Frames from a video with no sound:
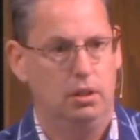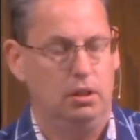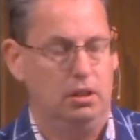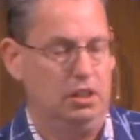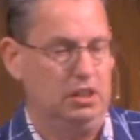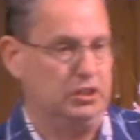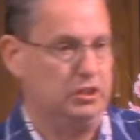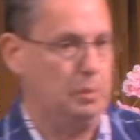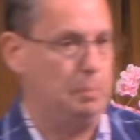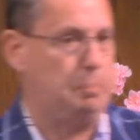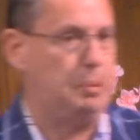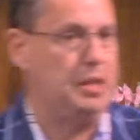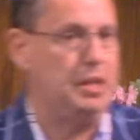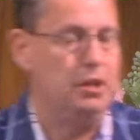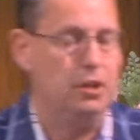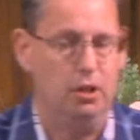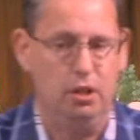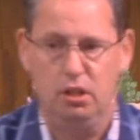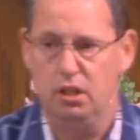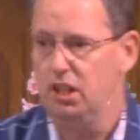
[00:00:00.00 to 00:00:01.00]
Is it
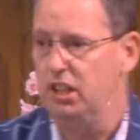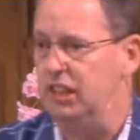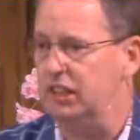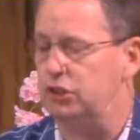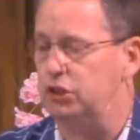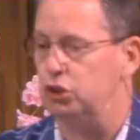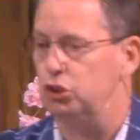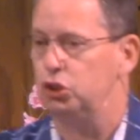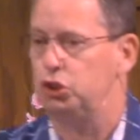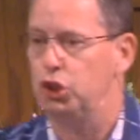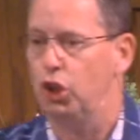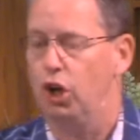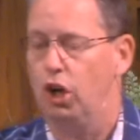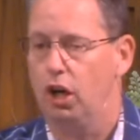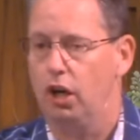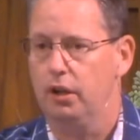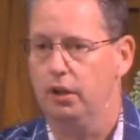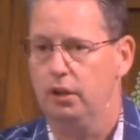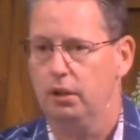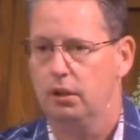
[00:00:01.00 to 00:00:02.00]
Peter? Is it
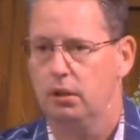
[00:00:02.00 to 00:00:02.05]
John?